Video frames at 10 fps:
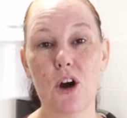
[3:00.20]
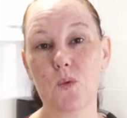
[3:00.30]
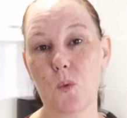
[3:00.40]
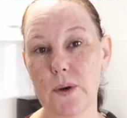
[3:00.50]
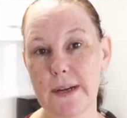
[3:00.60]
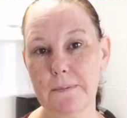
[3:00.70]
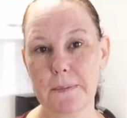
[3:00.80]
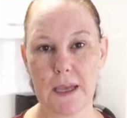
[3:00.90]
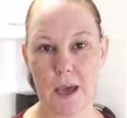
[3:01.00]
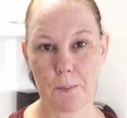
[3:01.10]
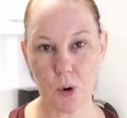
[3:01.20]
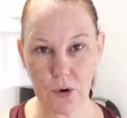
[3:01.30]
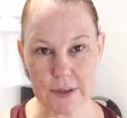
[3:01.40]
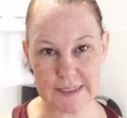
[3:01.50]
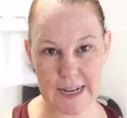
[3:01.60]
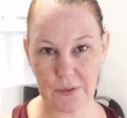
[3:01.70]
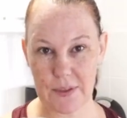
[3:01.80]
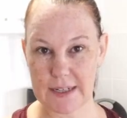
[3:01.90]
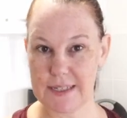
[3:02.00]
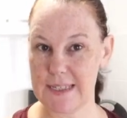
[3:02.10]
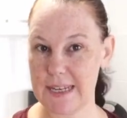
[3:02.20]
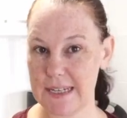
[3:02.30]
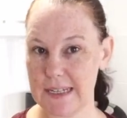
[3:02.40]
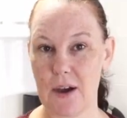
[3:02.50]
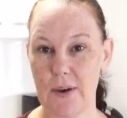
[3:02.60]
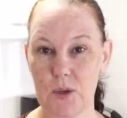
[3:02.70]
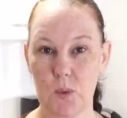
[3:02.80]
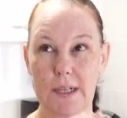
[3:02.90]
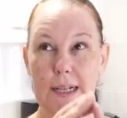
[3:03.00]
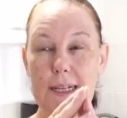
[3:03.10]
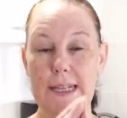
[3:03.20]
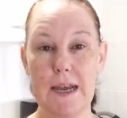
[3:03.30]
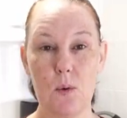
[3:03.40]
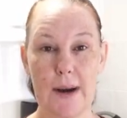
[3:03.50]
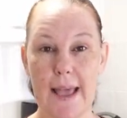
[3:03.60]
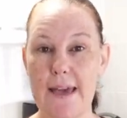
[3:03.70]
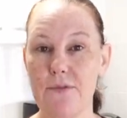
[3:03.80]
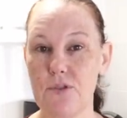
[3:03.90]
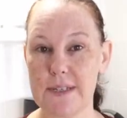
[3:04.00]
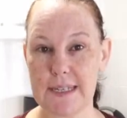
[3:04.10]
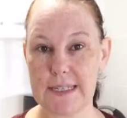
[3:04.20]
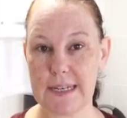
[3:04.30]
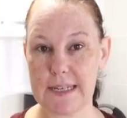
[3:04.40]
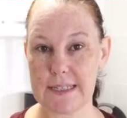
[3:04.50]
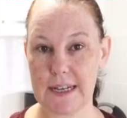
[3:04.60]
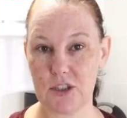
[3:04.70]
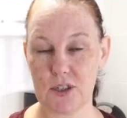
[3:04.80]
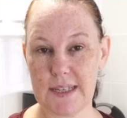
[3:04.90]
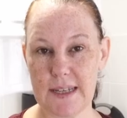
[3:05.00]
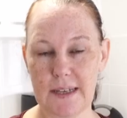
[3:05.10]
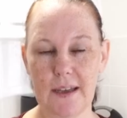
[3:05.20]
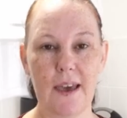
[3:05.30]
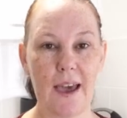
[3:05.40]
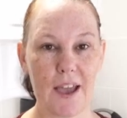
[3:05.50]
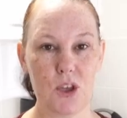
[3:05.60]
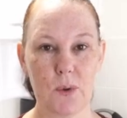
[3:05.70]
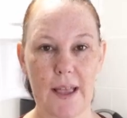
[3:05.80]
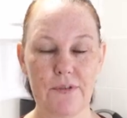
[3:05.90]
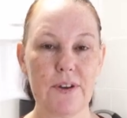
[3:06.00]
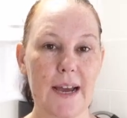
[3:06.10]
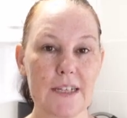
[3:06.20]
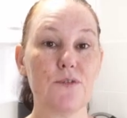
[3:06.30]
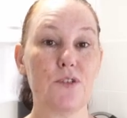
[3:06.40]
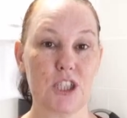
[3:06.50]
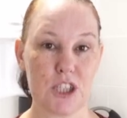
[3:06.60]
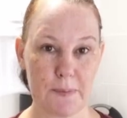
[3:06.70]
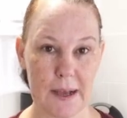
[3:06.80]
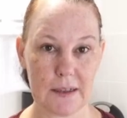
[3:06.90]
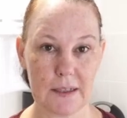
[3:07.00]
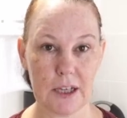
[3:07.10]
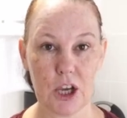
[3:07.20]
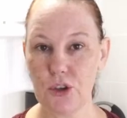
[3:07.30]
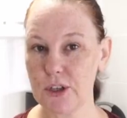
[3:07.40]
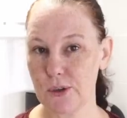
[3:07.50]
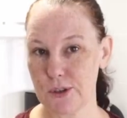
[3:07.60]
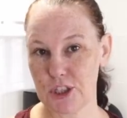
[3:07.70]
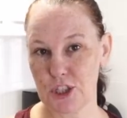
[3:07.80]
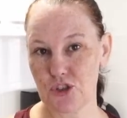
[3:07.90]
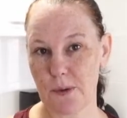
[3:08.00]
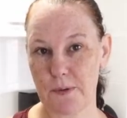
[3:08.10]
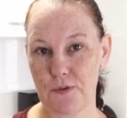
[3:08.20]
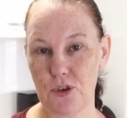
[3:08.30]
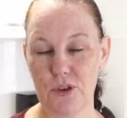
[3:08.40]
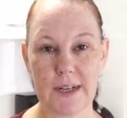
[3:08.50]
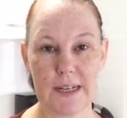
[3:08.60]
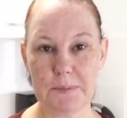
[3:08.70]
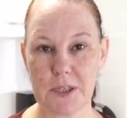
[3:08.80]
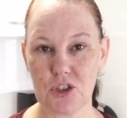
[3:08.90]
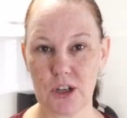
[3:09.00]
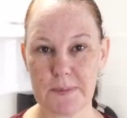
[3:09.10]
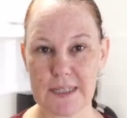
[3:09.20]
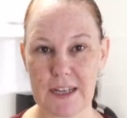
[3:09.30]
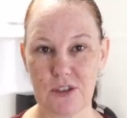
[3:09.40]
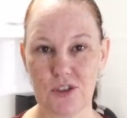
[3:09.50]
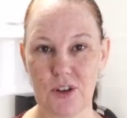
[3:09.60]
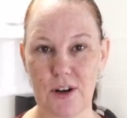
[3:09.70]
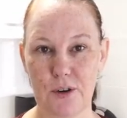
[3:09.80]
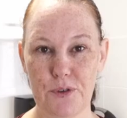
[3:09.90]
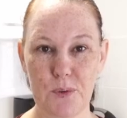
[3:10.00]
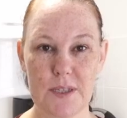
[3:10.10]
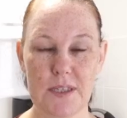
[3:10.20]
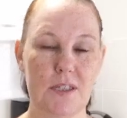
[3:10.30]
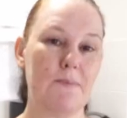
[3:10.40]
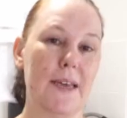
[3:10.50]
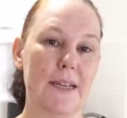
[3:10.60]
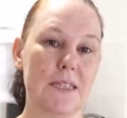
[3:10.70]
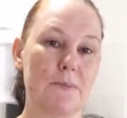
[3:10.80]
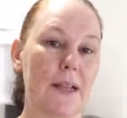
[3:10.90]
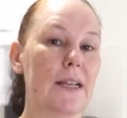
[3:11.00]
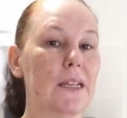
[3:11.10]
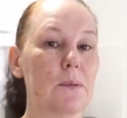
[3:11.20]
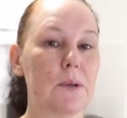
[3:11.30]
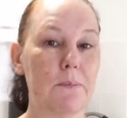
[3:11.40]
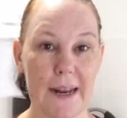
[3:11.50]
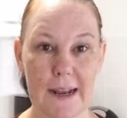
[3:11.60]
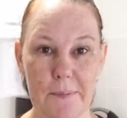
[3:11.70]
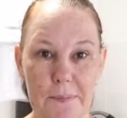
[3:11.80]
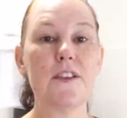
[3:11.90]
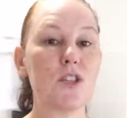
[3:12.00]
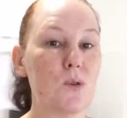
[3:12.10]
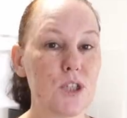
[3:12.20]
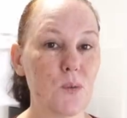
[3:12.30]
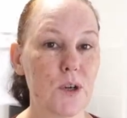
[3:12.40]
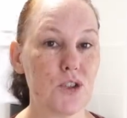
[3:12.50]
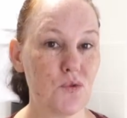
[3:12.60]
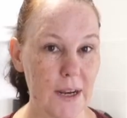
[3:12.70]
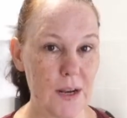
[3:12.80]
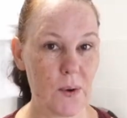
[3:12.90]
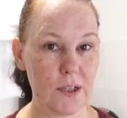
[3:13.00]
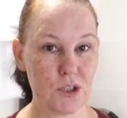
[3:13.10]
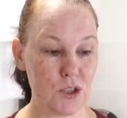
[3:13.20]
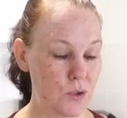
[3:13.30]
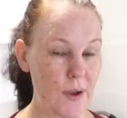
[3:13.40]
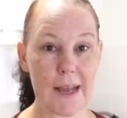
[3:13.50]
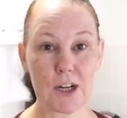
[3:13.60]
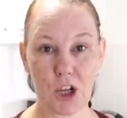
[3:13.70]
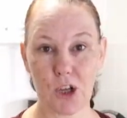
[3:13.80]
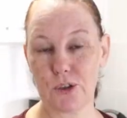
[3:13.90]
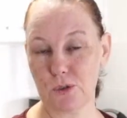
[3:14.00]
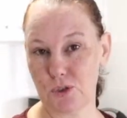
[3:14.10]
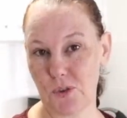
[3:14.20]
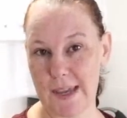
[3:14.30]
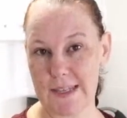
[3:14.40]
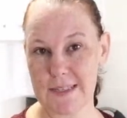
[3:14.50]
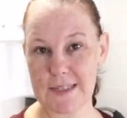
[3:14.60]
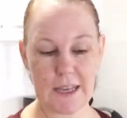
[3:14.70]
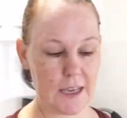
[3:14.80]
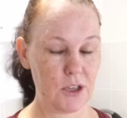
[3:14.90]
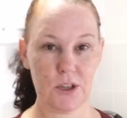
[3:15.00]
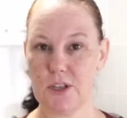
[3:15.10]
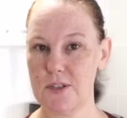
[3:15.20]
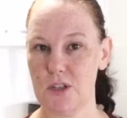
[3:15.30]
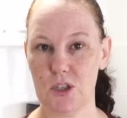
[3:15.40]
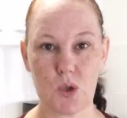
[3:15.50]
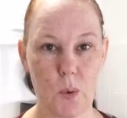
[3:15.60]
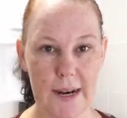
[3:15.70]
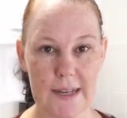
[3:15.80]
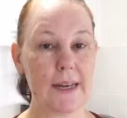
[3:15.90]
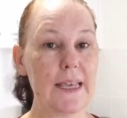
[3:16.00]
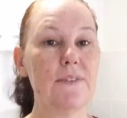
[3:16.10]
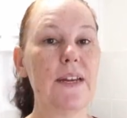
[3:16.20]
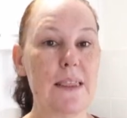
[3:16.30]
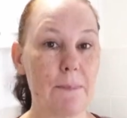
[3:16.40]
hot water, pour it down that zinc. Now it will clear whatever is sitting inside your zinc, and you will have a nice fresh smell. You can also just drop a few eucalyptus drops down your drain afterwards to make it smell a little bit better. This also works really well to unclog your drains. You can use it in your toilet and even in the